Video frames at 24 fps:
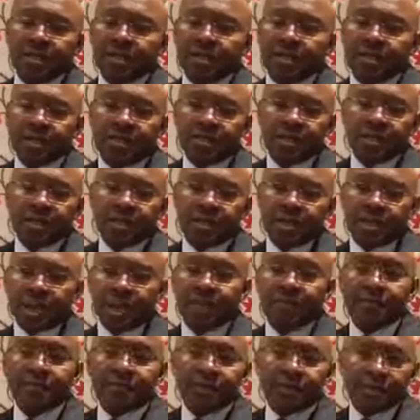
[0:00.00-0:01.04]
the
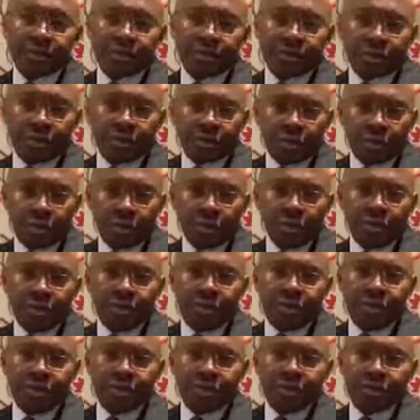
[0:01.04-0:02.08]
advisory
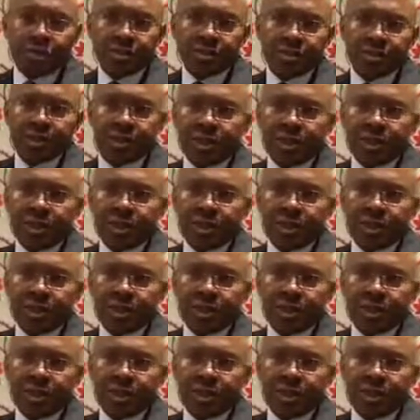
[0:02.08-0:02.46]
committee.